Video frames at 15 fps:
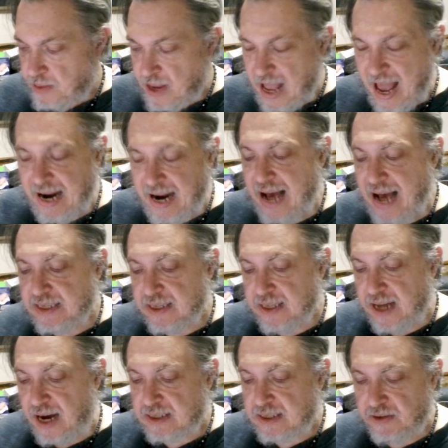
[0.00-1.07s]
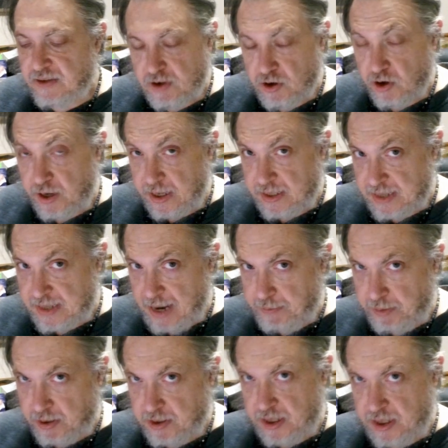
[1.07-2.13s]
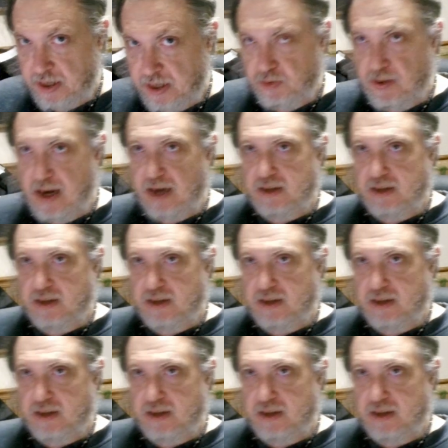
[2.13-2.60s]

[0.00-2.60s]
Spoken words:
And it has lots of good examples in it as well.